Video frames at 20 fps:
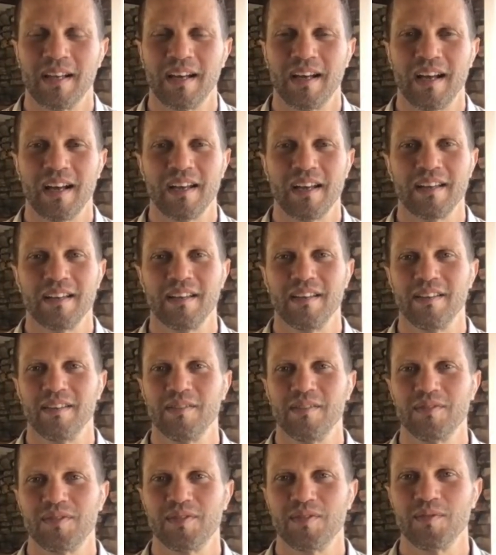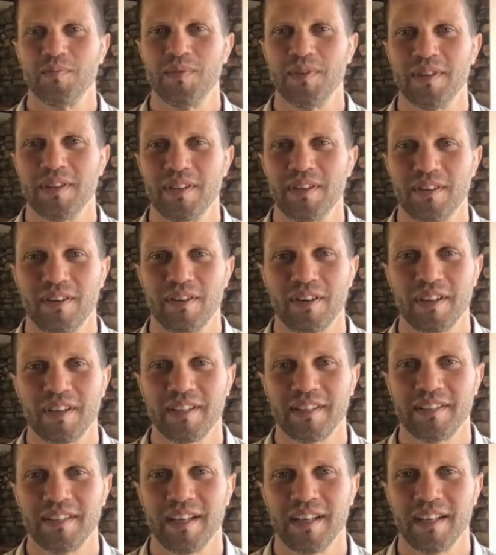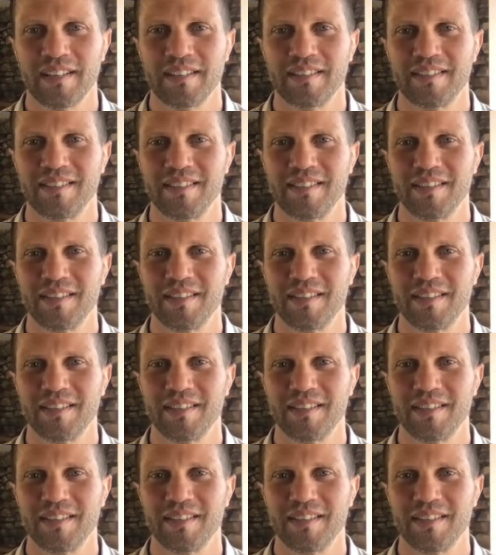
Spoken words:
I used to be an architect